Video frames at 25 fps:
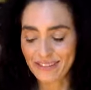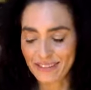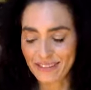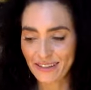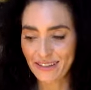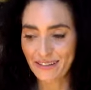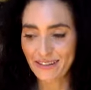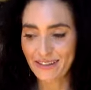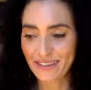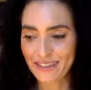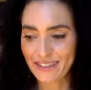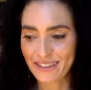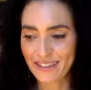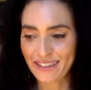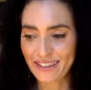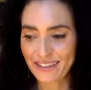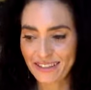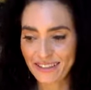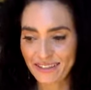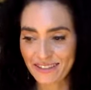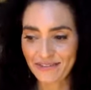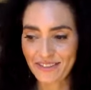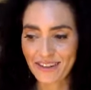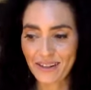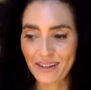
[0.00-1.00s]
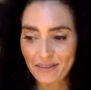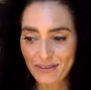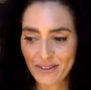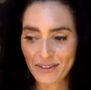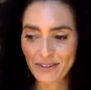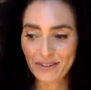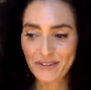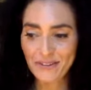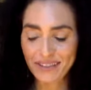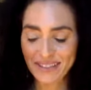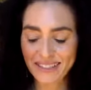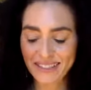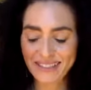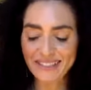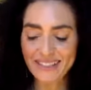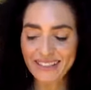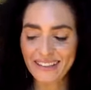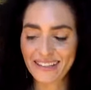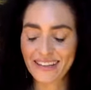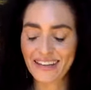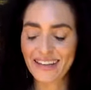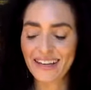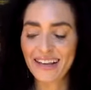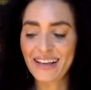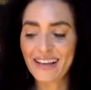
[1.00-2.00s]
you know, as a, as a fellow journalist
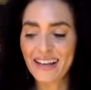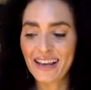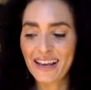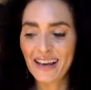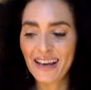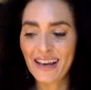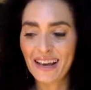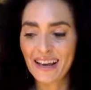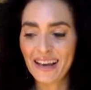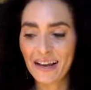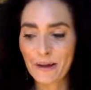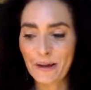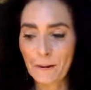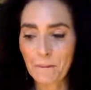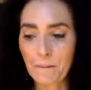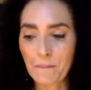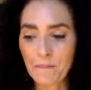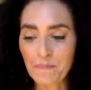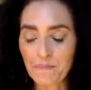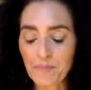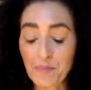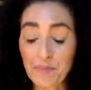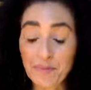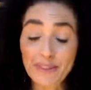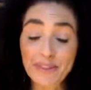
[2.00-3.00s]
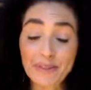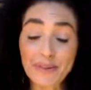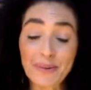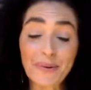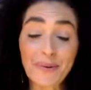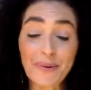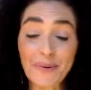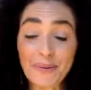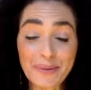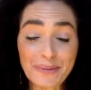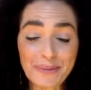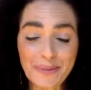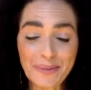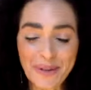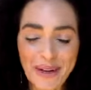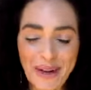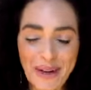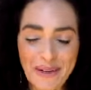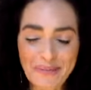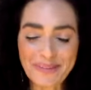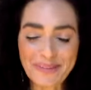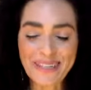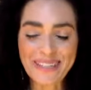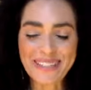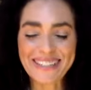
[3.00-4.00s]
and um, Mister Holt,
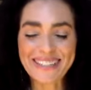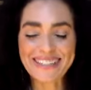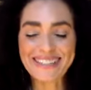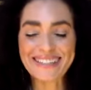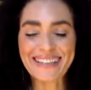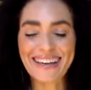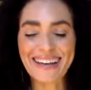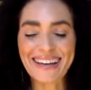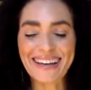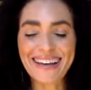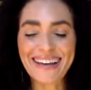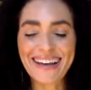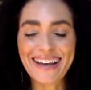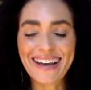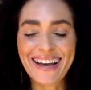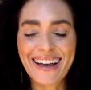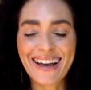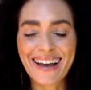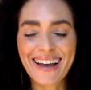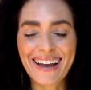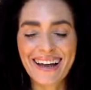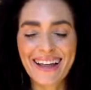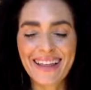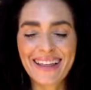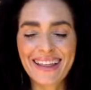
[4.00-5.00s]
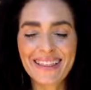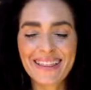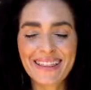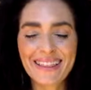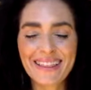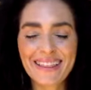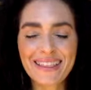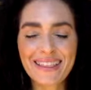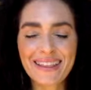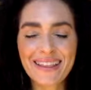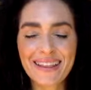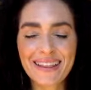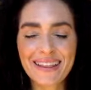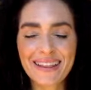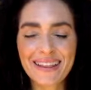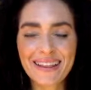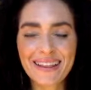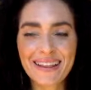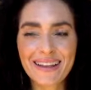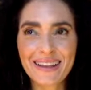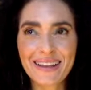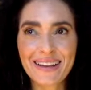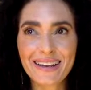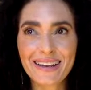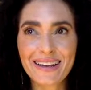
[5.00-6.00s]
perhaps I should say, uh, that,
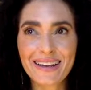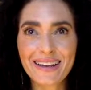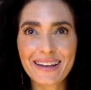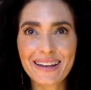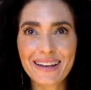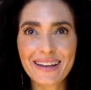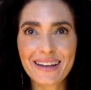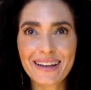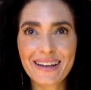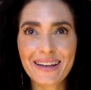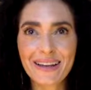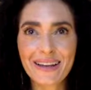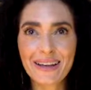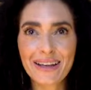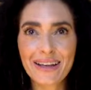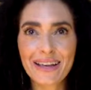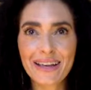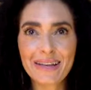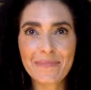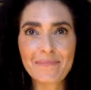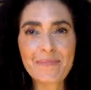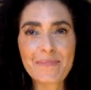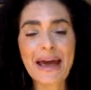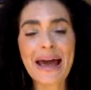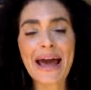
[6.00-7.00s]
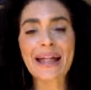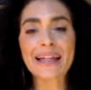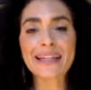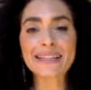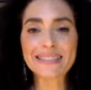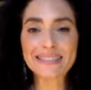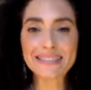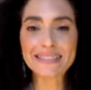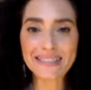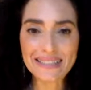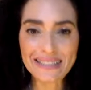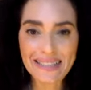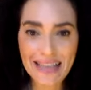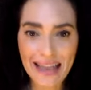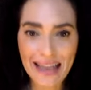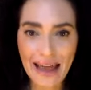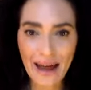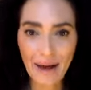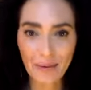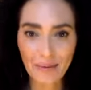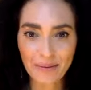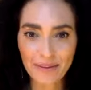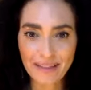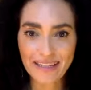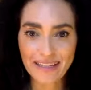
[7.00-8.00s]
that it balances
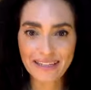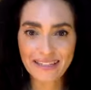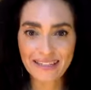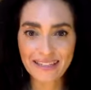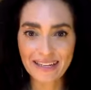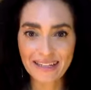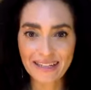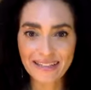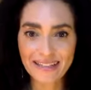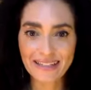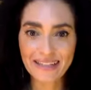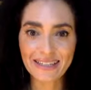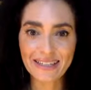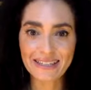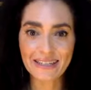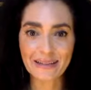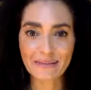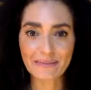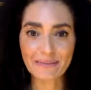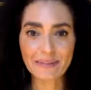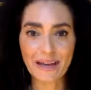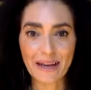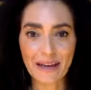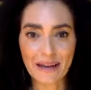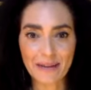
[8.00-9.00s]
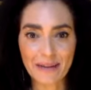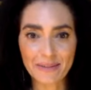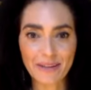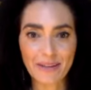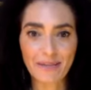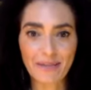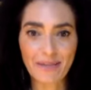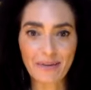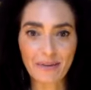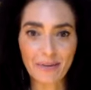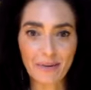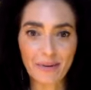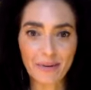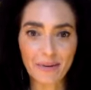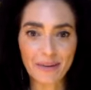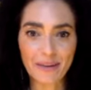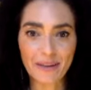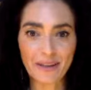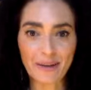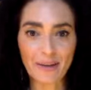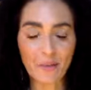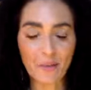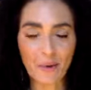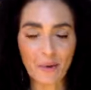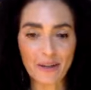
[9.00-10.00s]
out the intensity sometimes of the work
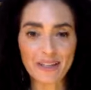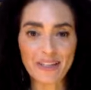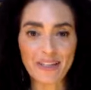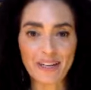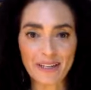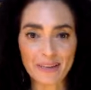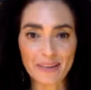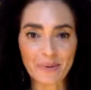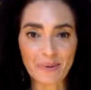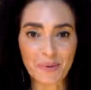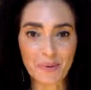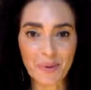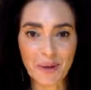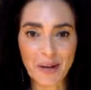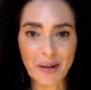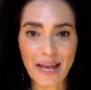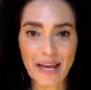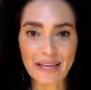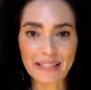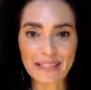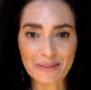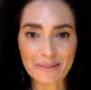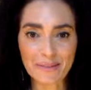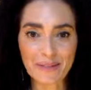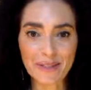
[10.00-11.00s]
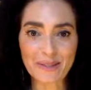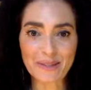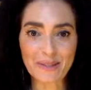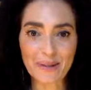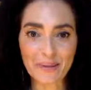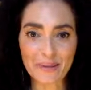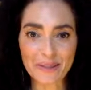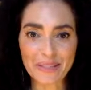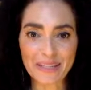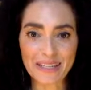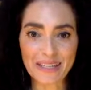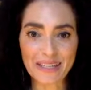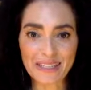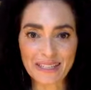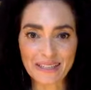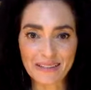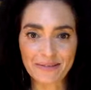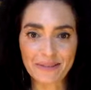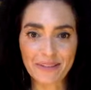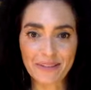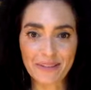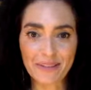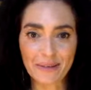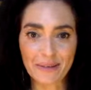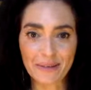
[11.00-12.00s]
that one does when one has to be so attentive
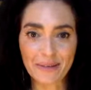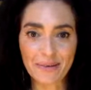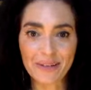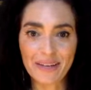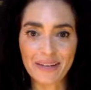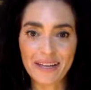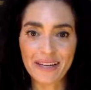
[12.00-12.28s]
to.